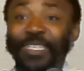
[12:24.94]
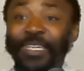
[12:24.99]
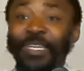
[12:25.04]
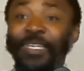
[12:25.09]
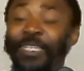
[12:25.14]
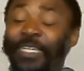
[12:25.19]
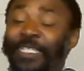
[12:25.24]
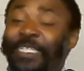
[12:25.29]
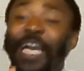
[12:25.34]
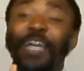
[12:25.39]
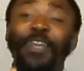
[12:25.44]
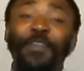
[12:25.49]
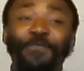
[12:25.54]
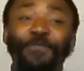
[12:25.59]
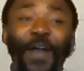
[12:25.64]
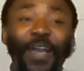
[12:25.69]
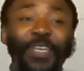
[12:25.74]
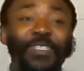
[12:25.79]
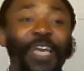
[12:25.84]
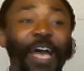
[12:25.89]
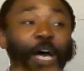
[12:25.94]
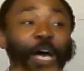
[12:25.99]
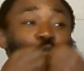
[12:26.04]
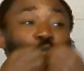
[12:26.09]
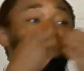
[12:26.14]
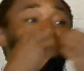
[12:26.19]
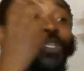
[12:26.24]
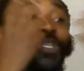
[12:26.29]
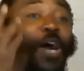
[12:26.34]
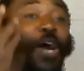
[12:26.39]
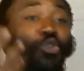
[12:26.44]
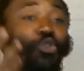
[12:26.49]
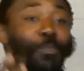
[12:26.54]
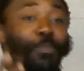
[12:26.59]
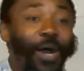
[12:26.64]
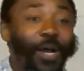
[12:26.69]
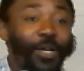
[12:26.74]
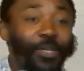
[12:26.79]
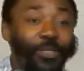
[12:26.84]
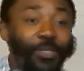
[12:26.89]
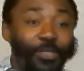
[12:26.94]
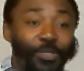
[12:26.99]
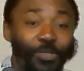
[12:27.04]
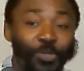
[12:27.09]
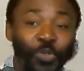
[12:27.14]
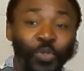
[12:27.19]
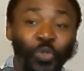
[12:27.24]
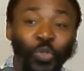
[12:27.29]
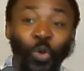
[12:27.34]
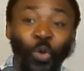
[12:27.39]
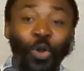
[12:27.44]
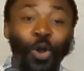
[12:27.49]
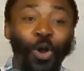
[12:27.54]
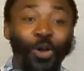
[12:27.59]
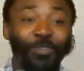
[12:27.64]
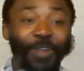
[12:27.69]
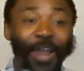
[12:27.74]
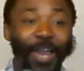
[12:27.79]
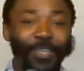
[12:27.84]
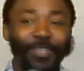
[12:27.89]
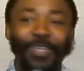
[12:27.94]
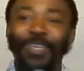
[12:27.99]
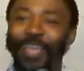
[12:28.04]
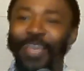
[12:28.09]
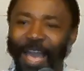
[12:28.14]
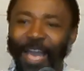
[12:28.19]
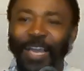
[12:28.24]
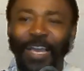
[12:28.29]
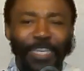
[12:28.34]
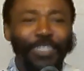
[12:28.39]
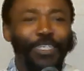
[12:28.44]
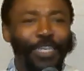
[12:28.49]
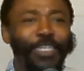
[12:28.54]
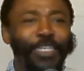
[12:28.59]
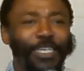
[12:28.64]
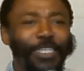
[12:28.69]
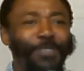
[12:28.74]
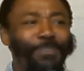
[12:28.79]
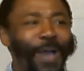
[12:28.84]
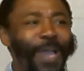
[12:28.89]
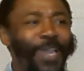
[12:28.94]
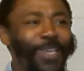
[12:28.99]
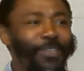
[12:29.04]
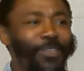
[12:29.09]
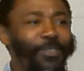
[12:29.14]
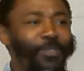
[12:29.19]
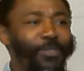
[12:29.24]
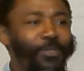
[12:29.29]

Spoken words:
the sacrifice has sweet aroma to God, right? I can change his mind.